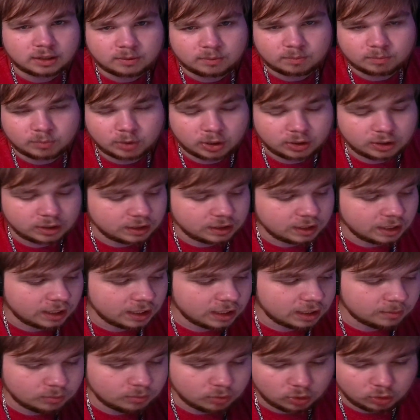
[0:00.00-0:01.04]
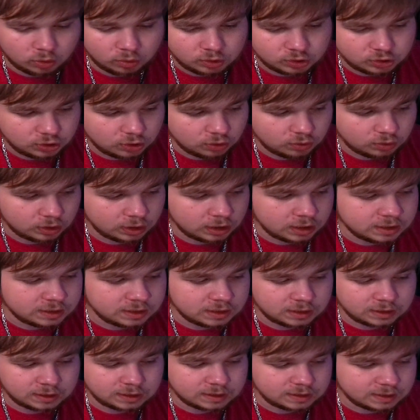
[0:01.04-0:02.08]
Mari and Ham always go crazy.
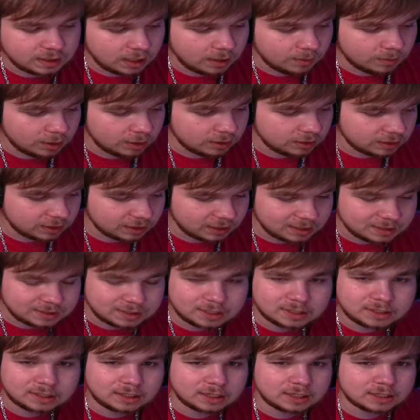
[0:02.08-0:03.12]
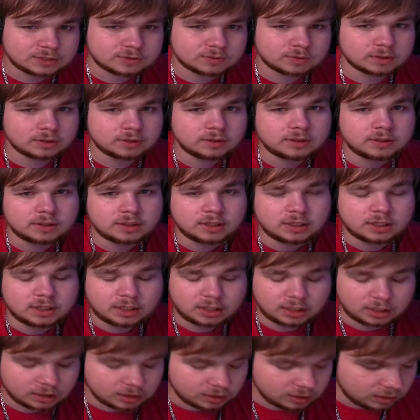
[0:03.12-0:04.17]
You need Ty Wild, like I said in the last one.
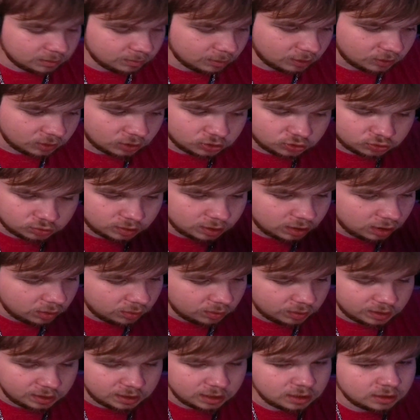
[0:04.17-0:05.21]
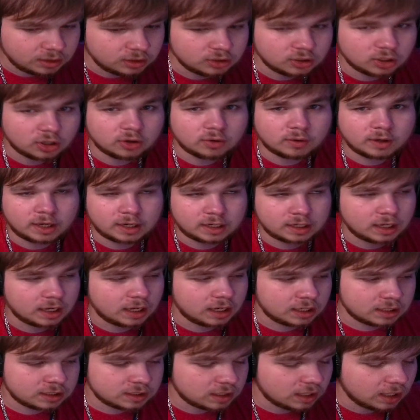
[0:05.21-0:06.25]
They need to make the trio again. You know,
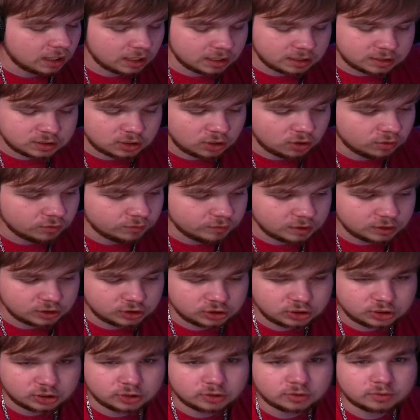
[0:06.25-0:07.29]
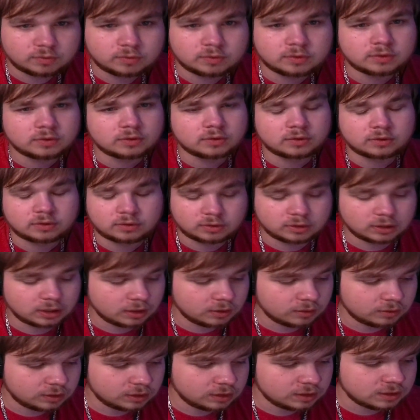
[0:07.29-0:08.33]
Escovich too. You know
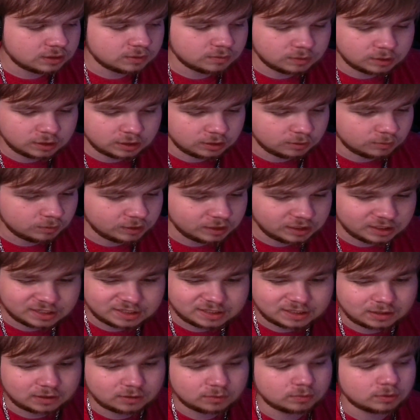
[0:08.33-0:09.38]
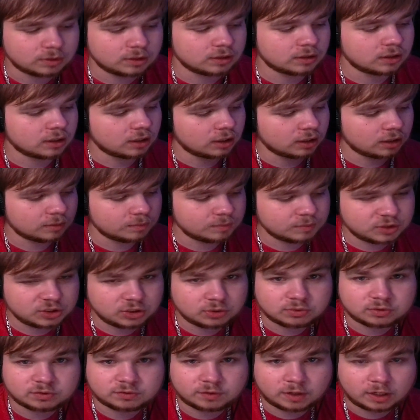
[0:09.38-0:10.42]
how it is. We need we need a second one. Um, she
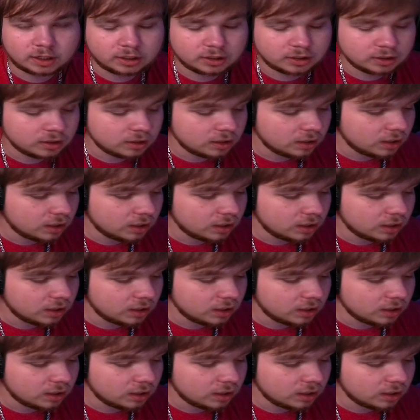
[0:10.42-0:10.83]
was fire.